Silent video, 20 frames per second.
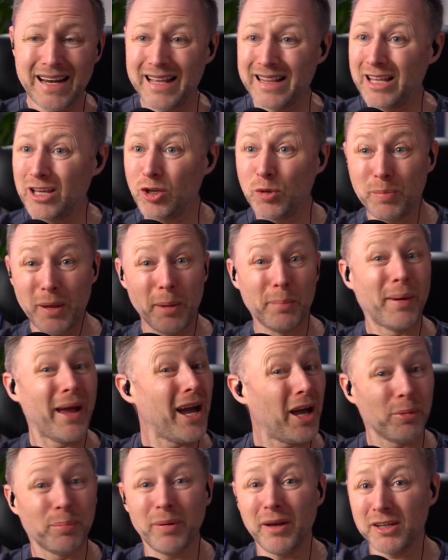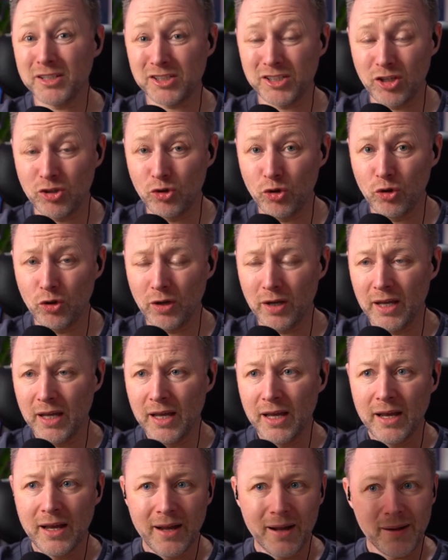They could be a better person than you.
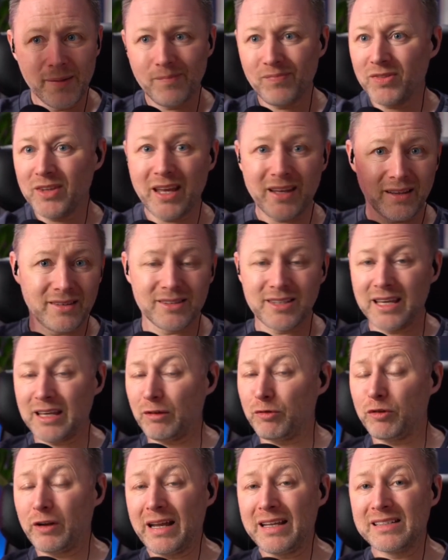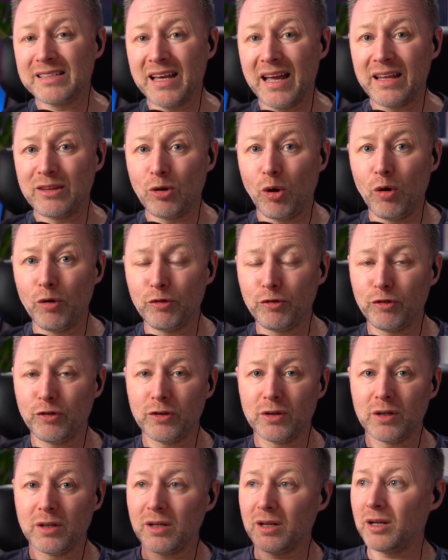They can take your friend's head off,
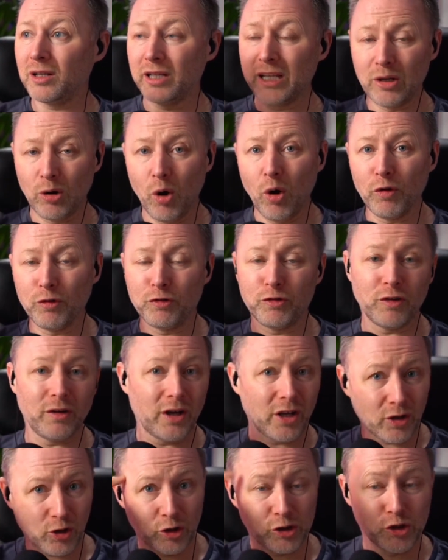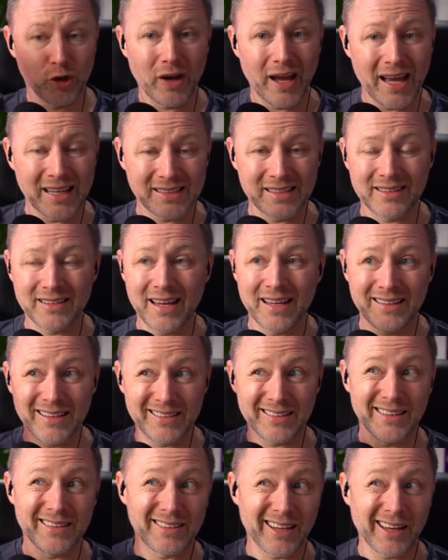clean off, because you hesitated
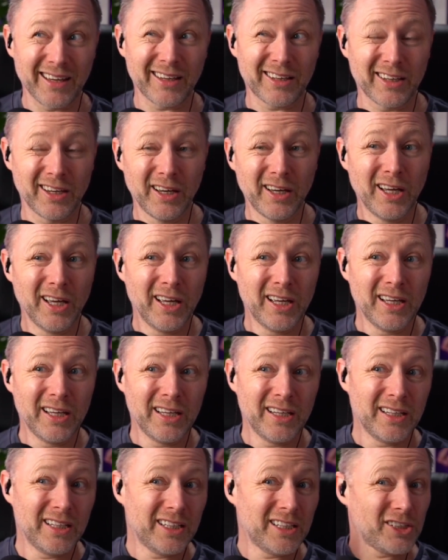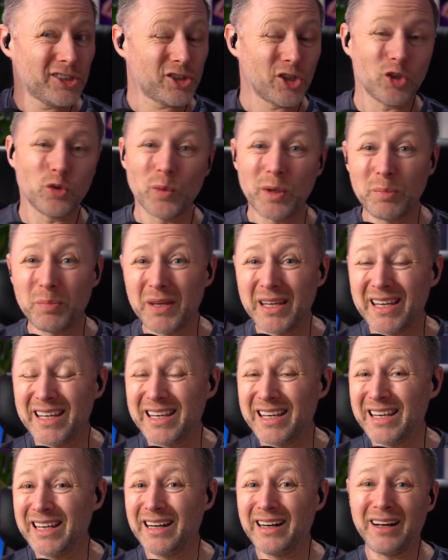to think, should we be
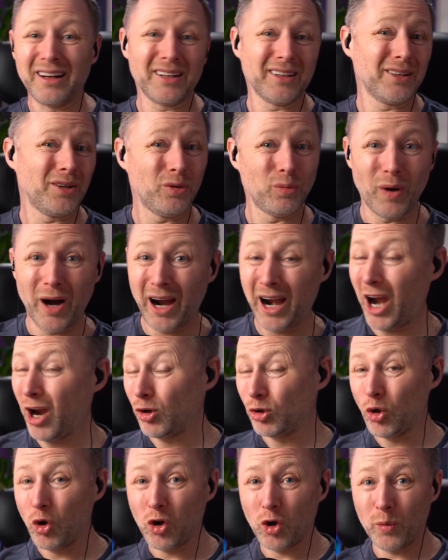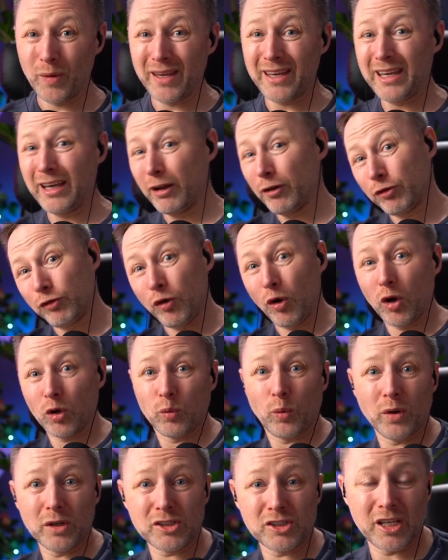here? Why? How long are we here for?
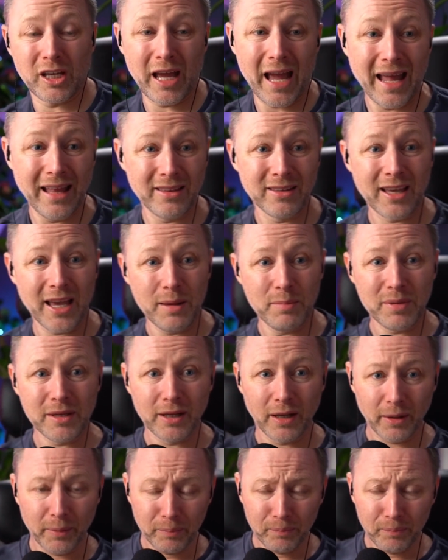What's the end game here?